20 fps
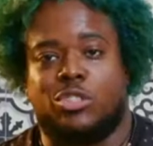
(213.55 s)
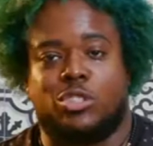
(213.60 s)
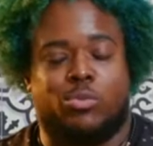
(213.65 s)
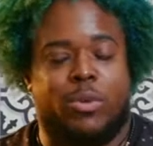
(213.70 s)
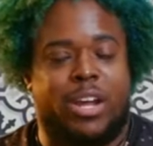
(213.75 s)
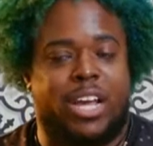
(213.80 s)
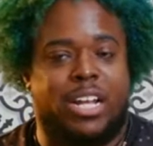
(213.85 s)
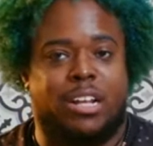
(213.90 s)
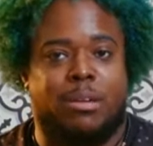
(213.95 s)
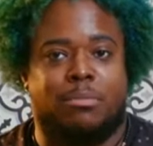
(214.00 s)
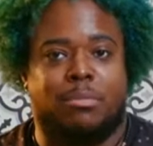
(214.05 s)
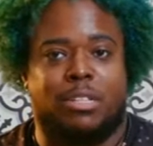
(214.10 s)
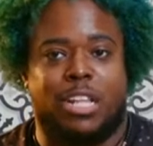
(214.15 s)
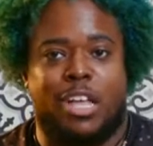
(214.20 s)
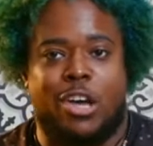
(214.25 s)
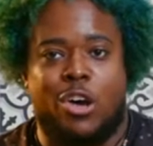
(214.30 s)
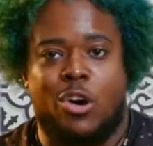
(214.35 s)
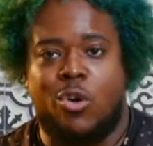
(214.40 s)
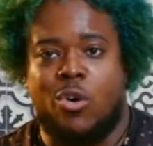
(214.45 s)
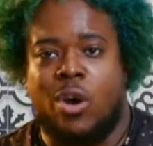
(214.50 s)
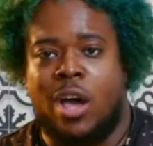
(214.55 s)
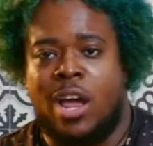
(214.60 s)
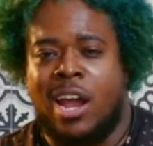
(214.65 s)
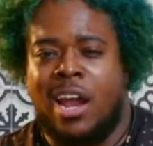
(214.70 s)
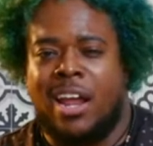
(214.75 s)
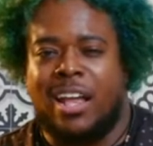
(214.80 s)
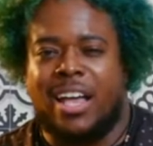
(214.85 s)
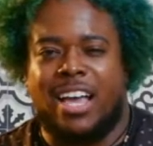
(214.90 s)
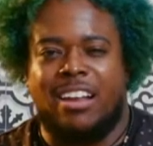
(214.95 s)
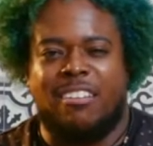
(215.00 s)
just random low,
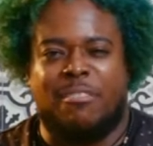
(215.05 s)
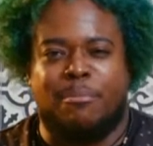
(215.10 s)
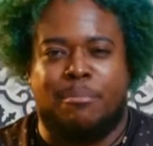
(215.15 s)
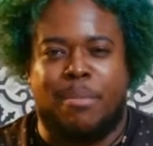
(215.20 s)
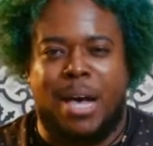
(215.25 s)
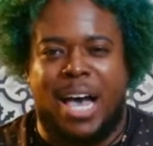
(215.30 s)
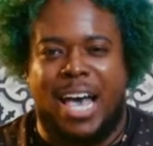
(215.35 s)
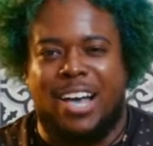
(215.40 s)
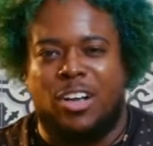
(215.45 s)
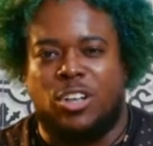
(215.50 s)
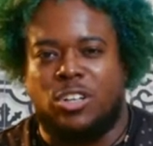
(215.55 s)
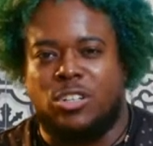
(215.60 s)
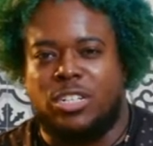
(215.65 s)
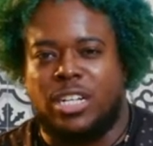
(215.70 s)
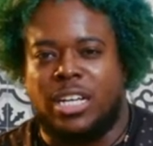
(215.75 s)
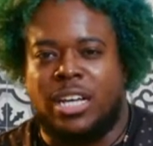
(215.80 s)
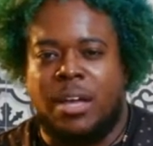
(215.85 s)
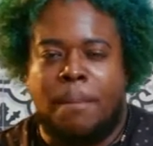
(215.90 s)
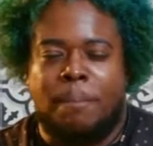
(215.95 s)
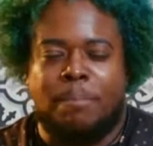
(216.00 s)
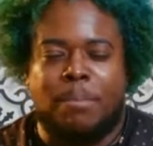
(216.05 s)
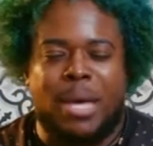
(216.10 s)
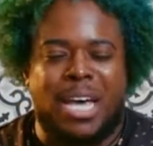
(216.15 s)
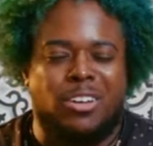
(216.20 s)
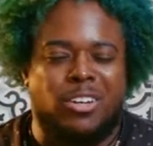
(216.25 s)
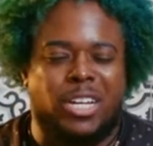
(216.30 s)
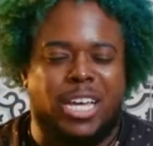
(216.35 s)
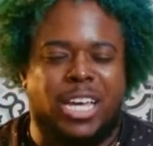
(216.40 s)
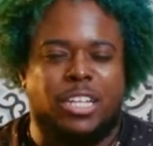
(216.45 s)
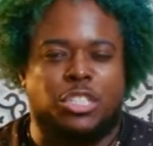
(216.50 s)
kind of mild,
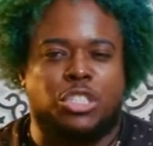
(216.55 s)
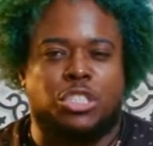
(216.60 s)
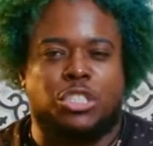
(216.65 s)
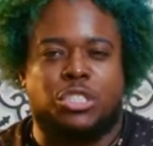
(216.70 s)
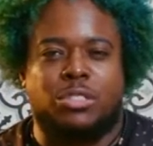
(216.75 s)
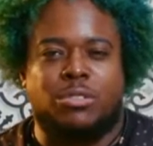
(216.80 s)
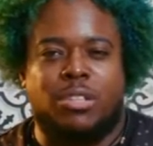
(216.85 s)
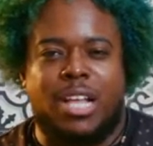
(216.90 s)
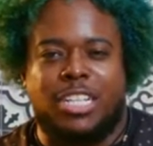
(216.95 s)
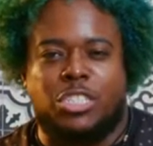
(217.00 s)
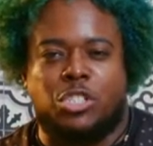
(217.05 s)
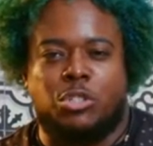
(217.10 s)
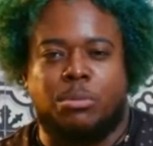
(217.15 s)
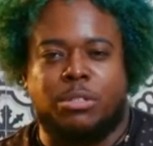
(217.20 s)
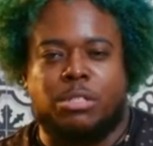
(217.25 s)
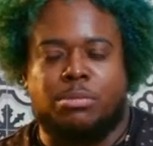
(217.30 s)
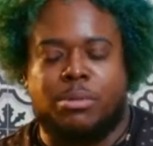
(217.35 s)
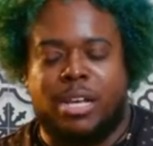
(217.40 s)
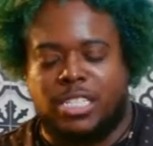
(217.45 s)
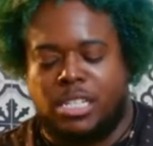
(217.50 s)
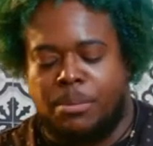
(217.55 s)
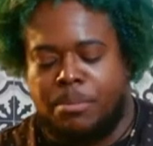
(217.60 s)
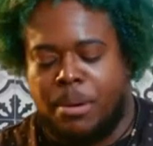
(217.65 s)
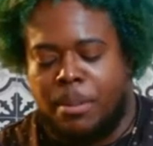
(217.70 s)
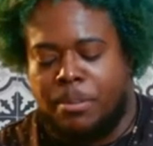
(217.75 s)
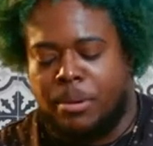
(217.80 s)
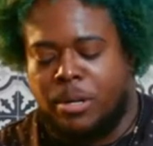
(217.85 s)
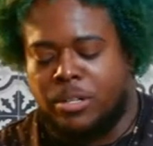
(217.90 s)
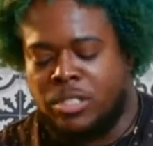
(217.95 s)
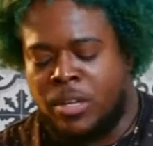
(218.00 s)
mild-ish, not super spicy
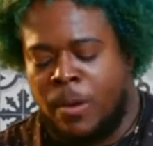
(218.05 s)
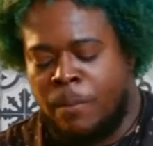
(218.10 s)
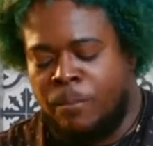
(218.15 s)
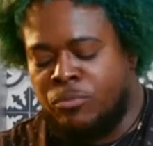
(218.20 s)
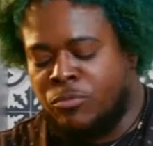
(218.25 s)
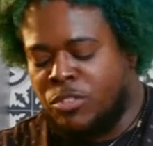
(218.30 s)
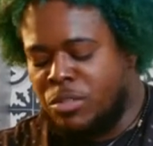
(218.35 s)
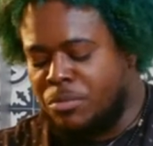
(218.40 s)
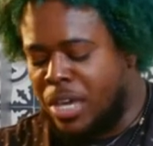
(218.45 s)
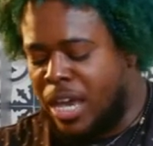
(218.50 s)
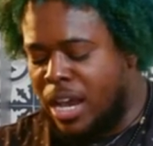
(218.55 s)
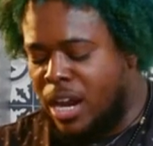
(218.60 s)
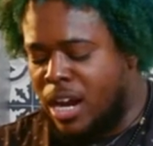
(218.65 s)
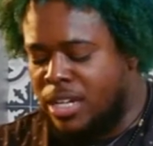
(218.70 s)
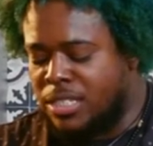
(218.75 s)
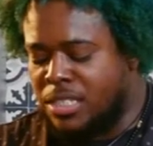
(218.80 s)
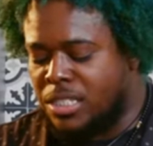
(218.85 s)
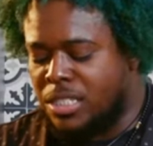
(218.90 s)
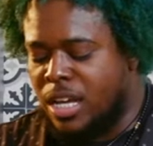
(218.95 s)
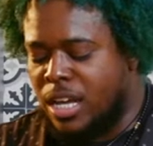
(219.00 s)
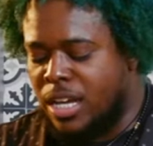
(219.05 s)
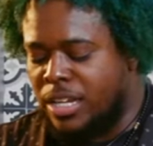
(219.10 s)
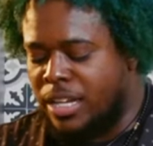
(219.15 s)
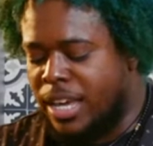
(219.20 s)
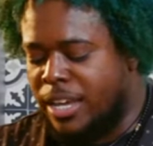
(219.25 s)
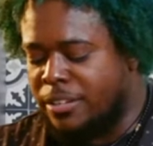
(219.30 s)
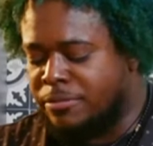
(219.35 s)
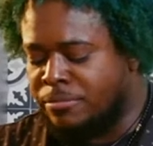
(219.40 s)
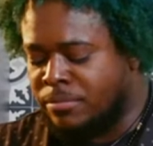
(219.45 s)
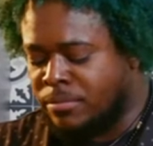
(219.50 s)
peppers. Some carrots,
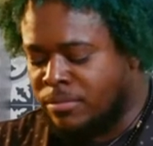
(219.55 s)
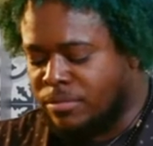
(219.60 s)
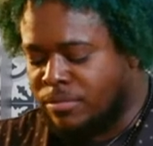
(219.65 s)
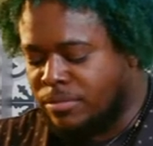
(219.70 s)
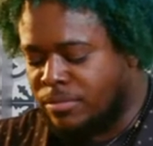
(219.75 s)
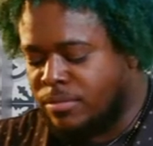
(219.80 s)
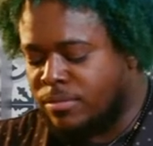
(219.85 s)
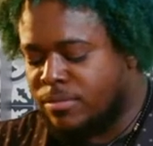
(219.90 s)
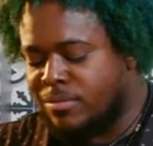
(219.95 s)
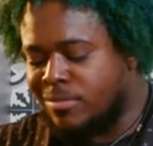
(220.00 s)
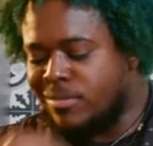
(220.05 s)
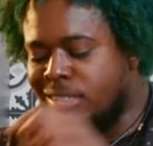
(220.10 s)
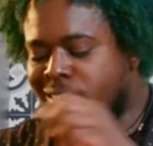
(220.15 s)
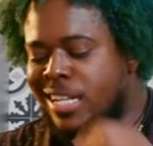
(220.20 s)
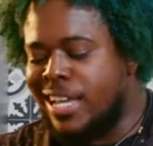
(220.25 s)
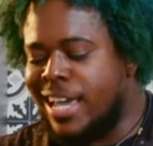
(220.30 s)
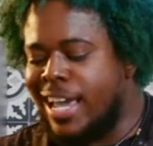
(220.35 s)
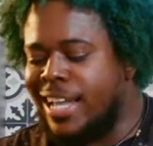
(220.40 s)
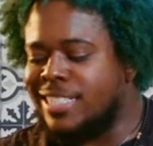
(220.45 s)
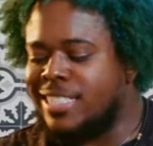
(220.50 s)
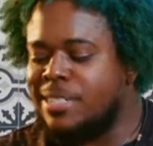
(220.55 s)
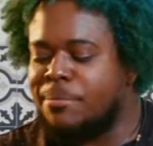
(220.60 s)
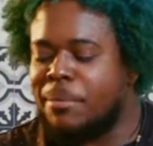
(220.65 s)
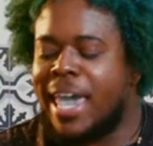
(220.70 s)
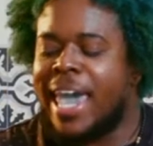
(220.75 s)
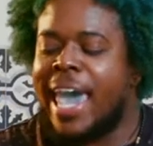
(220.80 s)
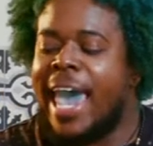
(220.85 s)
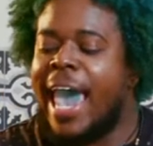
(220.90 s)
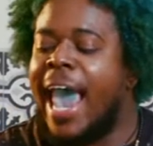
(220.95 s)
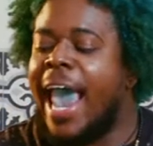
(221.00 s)
onion, and some
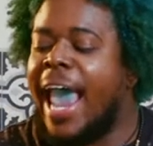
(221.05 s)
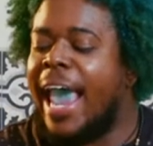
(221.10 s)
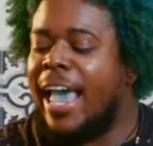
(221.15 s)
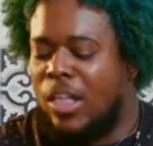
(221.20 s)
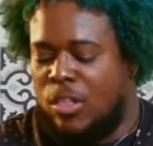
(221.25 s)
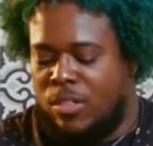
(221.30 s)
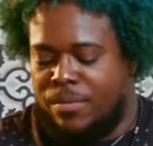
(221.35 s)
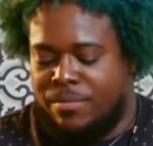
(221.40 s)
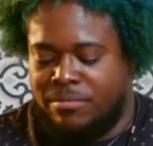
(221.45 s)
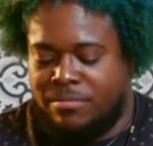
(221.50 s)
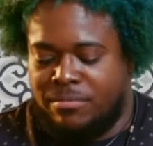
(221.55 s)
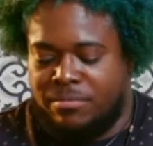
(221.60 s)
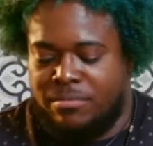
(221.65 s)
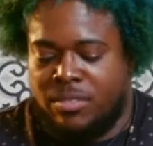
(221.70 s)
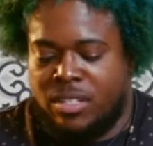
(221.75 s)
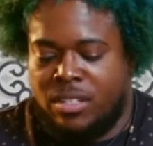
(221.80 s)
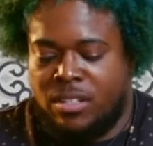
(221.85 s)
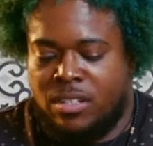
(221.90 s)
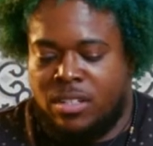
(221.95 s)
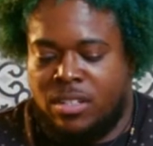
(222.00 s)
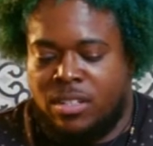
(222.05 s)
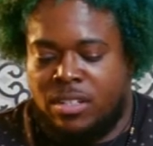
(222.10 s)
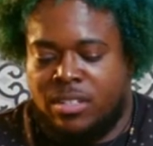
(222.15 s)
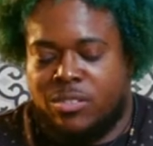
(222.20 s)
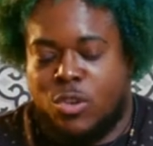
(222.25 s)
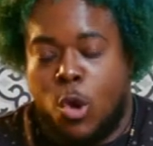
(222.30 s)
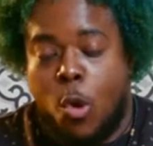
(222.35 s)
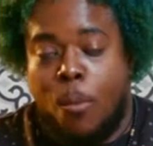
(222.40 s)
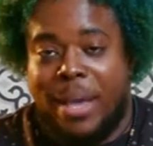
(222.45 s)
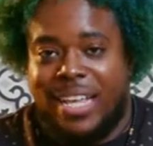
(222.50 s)
kale.
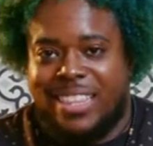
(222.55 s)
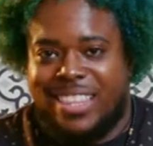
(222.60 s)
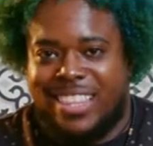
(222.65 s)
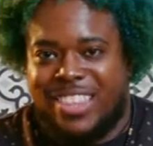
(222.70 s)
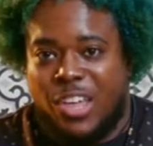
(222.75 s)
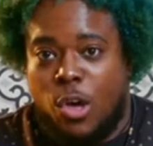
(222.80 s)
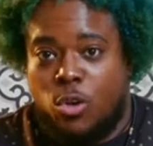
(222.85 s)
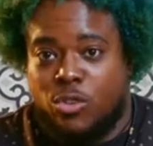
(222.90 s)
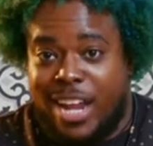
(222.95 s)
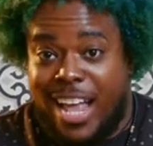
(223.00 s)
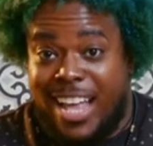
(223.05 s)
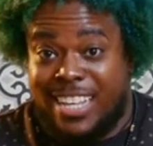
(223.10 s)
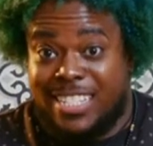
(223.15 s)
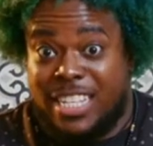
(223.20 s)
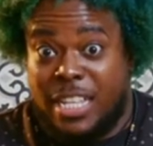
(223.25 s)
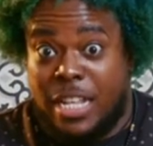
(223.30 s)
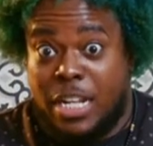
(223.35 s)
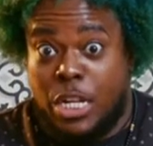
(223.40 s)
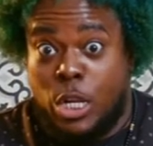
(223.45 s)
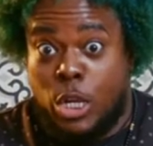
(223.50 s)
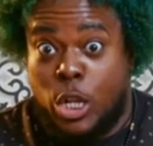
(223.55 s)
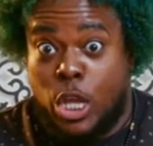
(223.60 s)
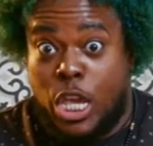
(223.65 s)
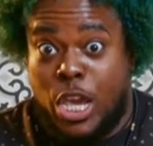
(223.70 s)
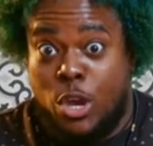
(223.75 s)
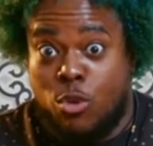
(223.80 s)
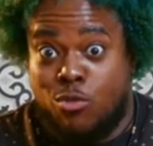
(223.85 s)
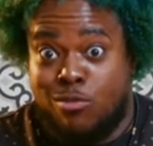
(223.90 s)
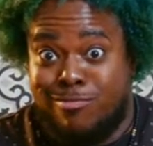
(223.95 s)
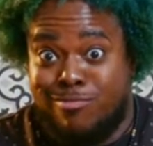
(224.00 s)
We'll make this all nice and
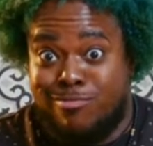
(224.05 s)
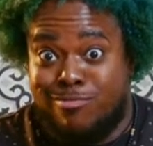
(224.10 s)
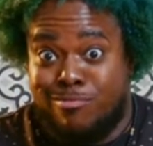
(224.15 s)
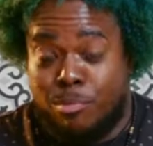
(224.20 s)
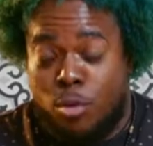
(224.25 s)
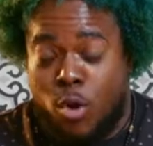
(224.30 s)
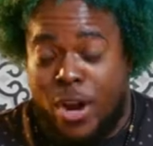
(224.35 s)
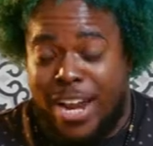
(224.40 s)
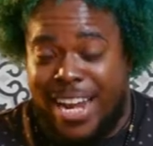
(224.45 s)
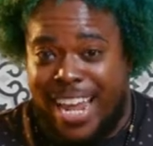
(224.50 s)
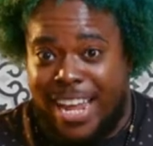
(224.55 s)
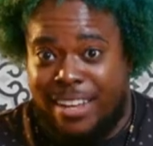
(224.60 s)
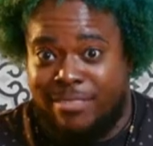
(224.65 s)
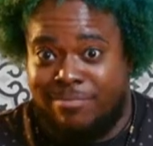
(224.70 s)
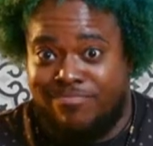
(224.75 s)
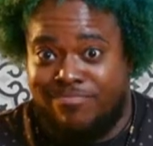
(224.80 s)
cute and pretty.